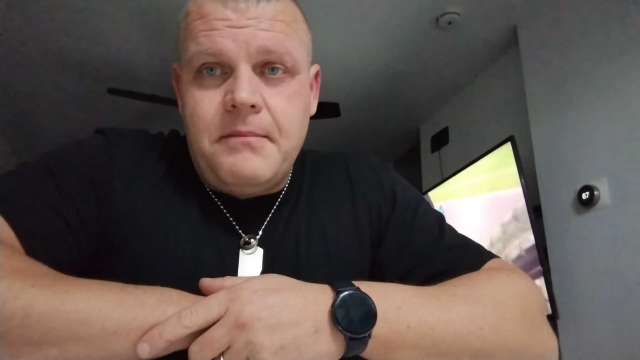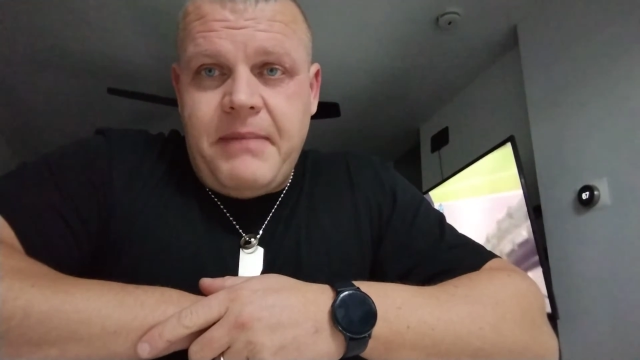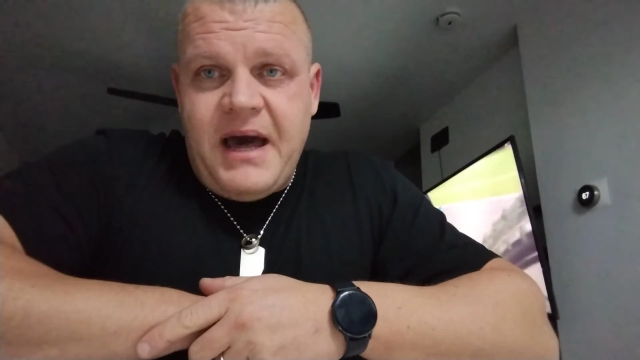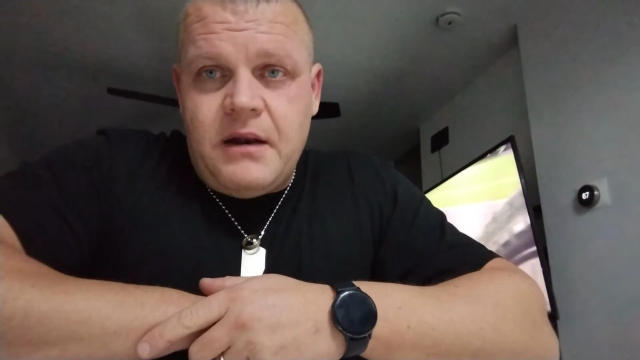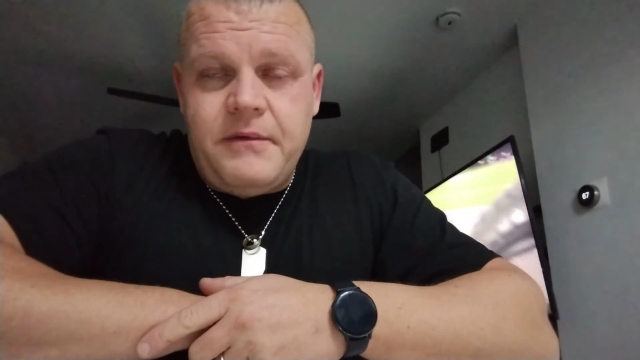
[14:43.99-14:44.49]

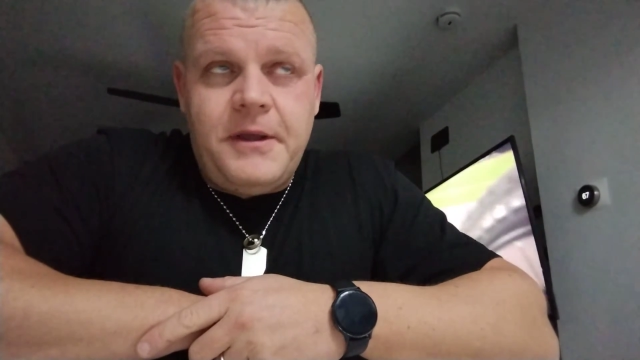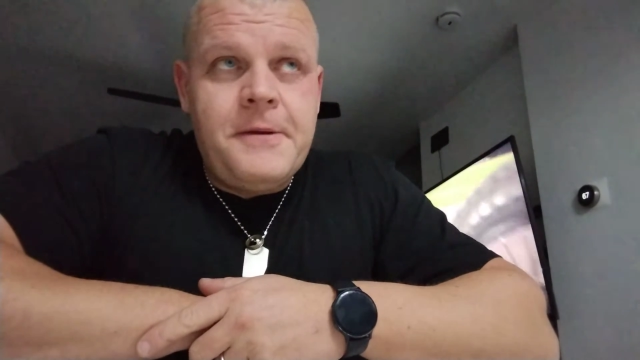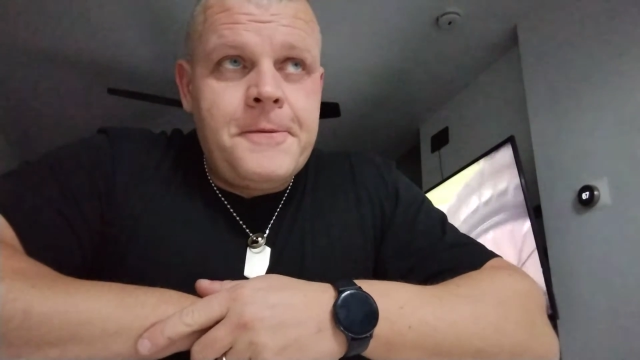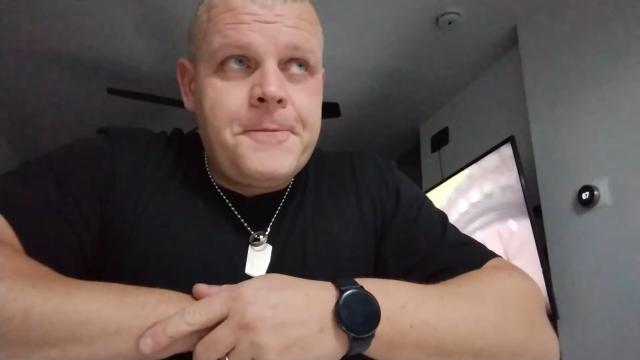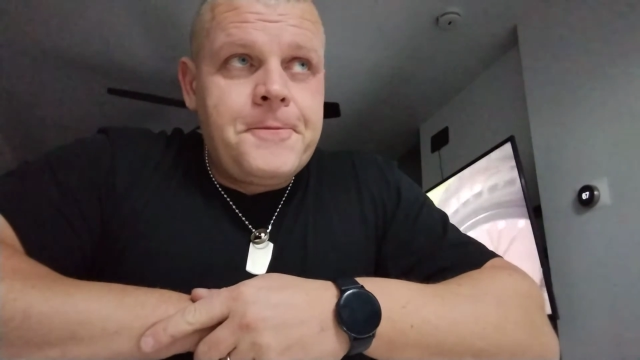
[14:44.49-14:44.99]
battery
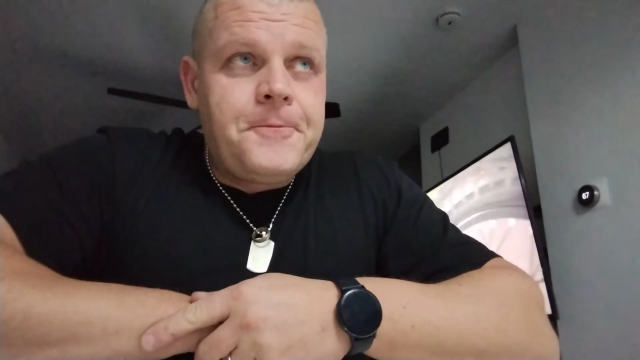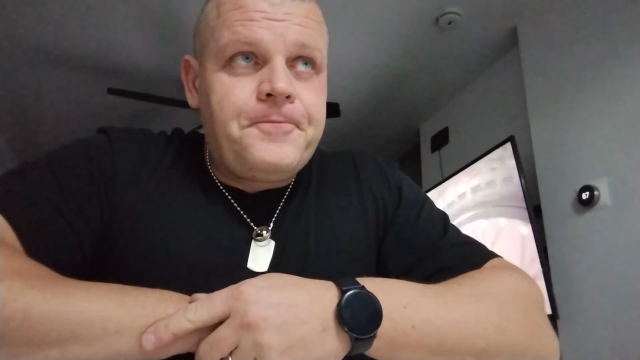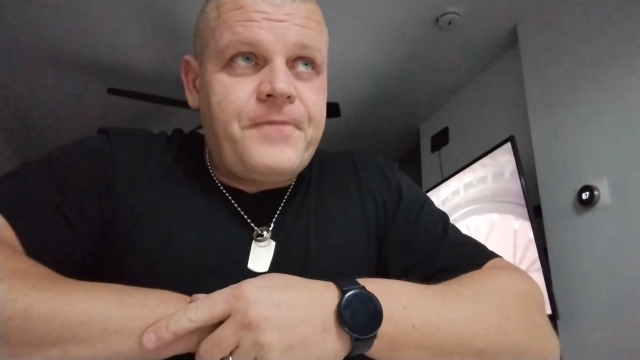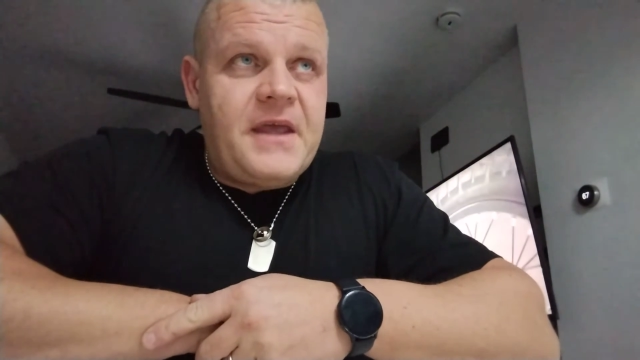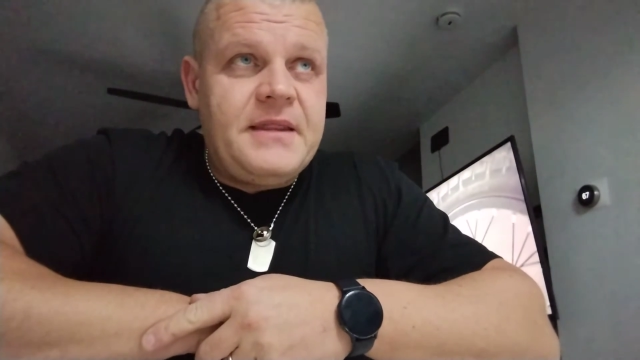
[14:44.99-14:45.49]

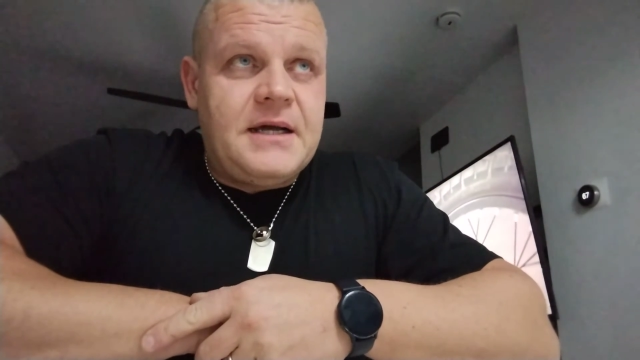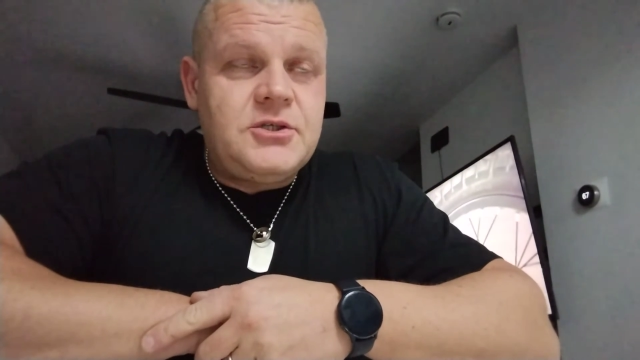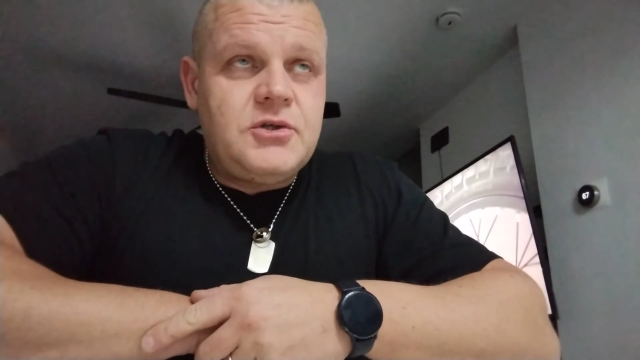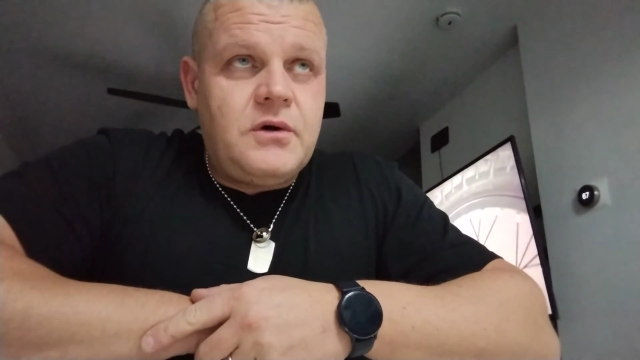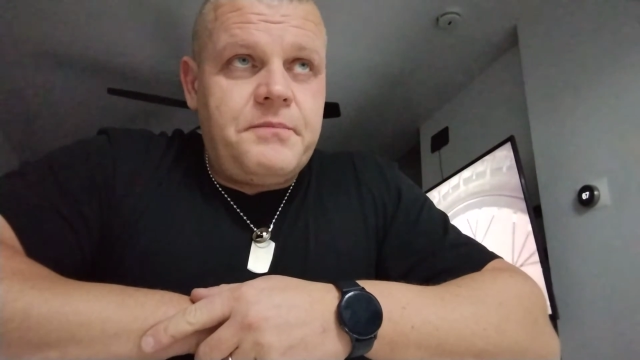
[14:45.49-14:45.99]
in
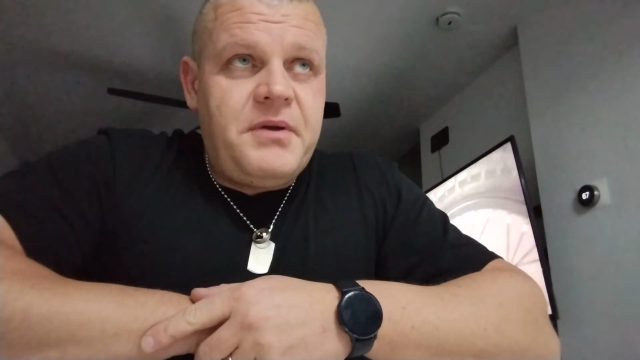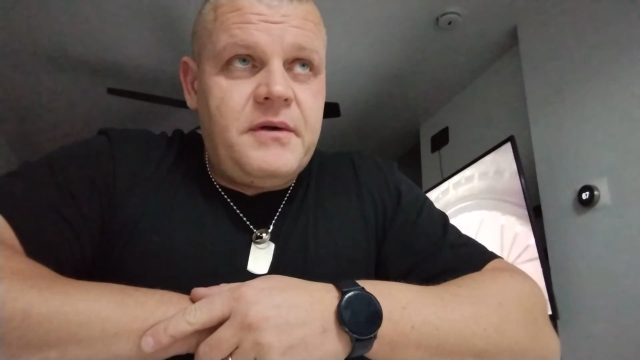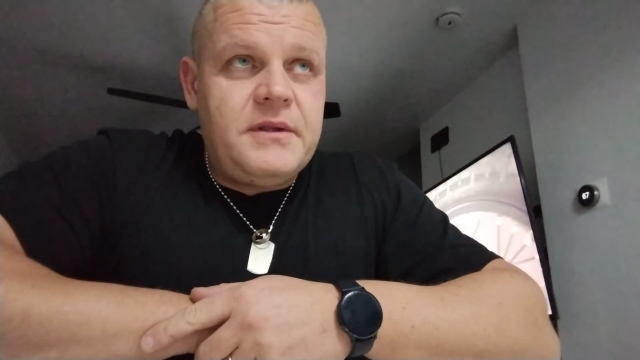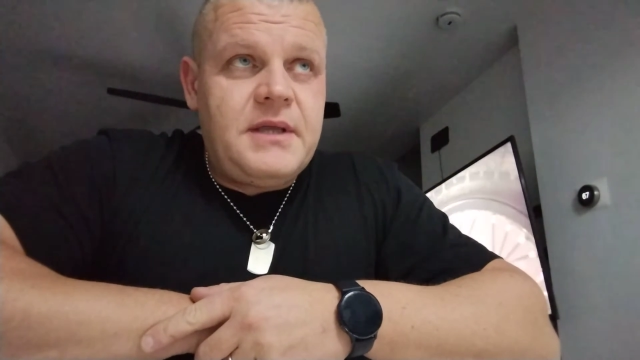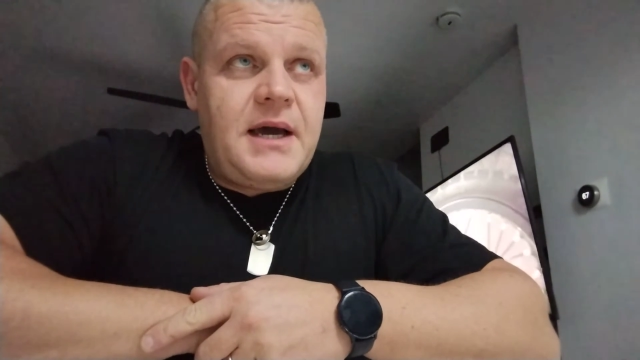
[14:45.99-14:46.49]
that short
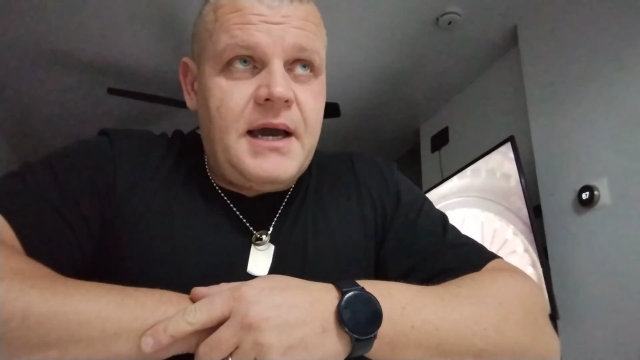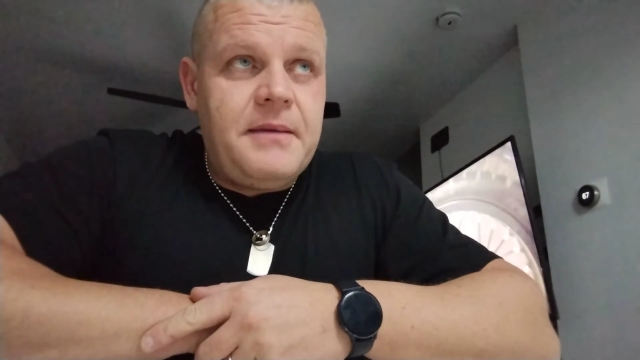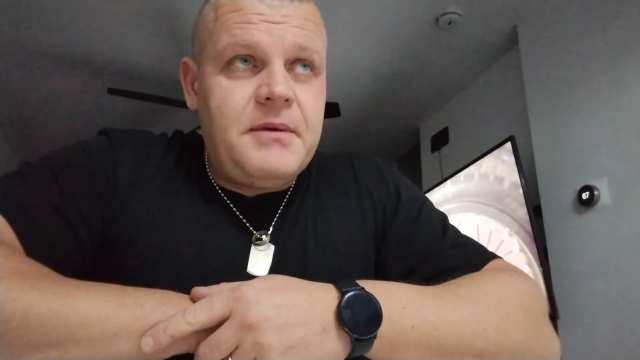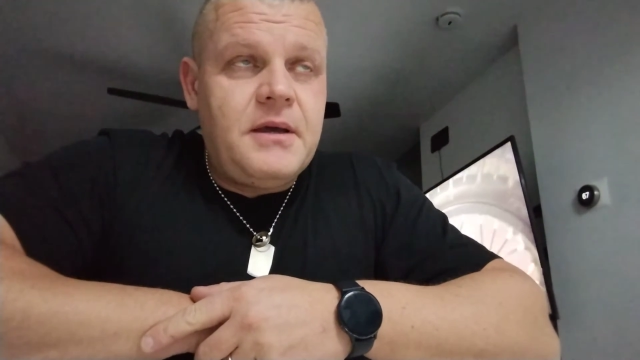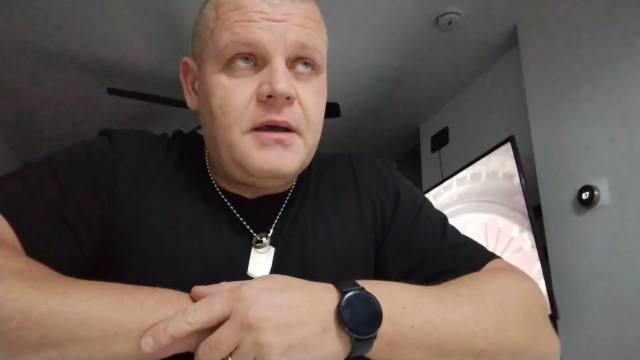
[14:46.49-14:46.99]
period of
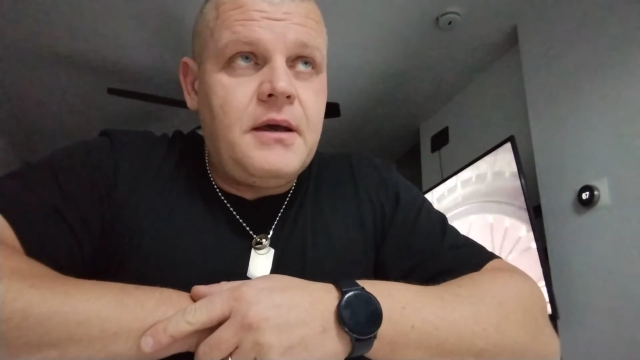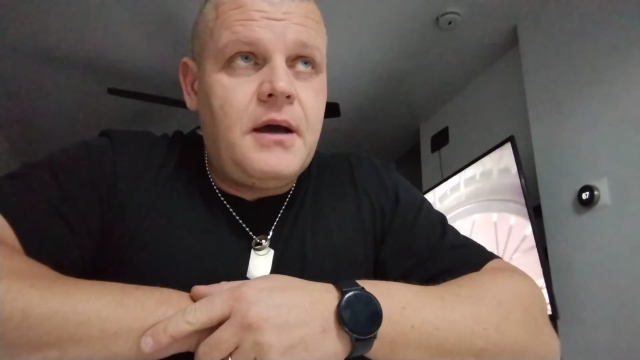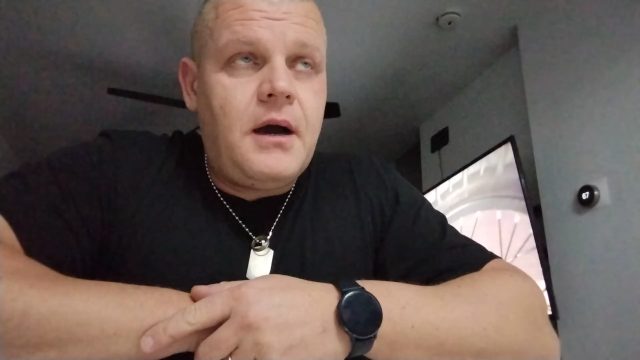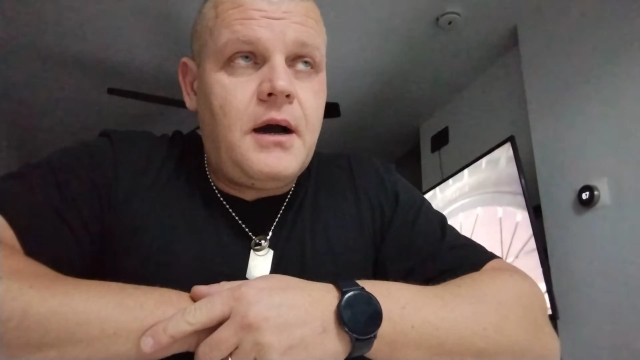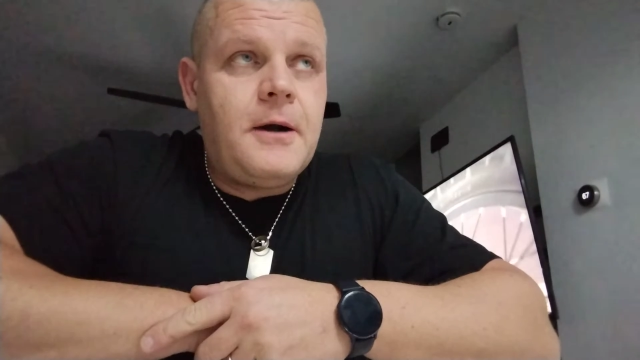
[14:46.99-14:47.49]
time.
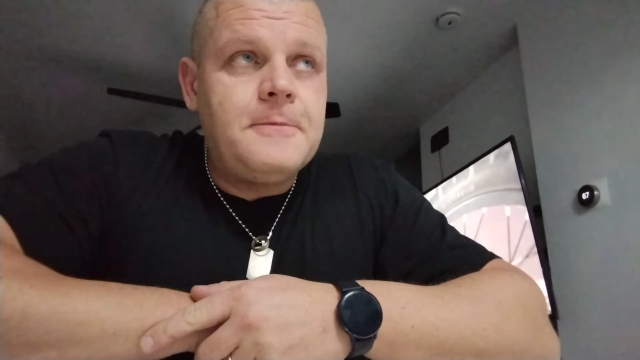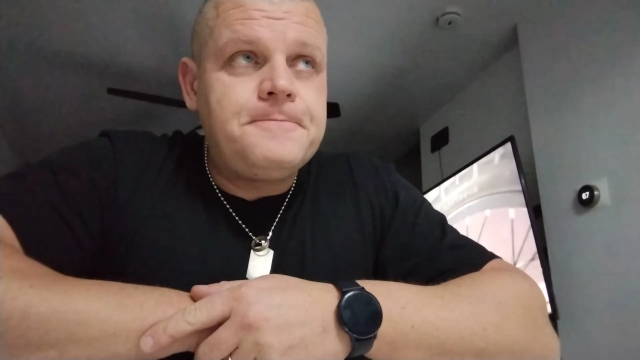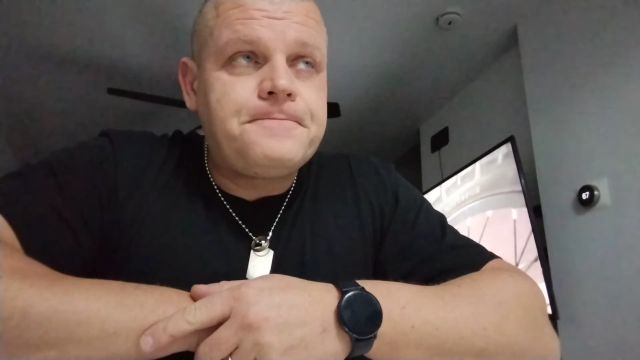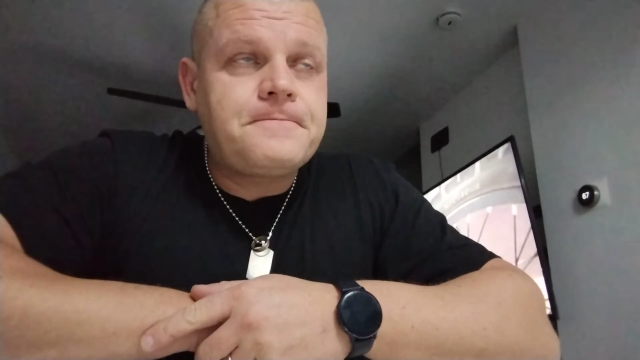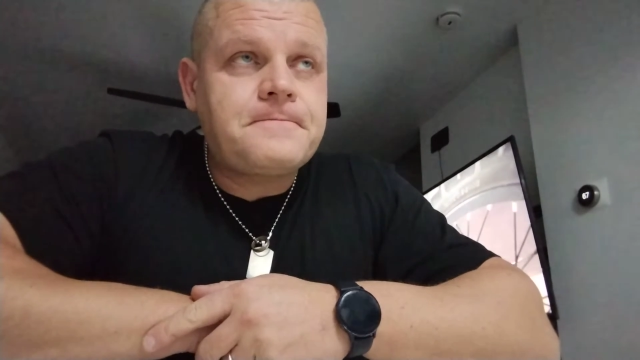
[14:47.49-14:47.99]
Um,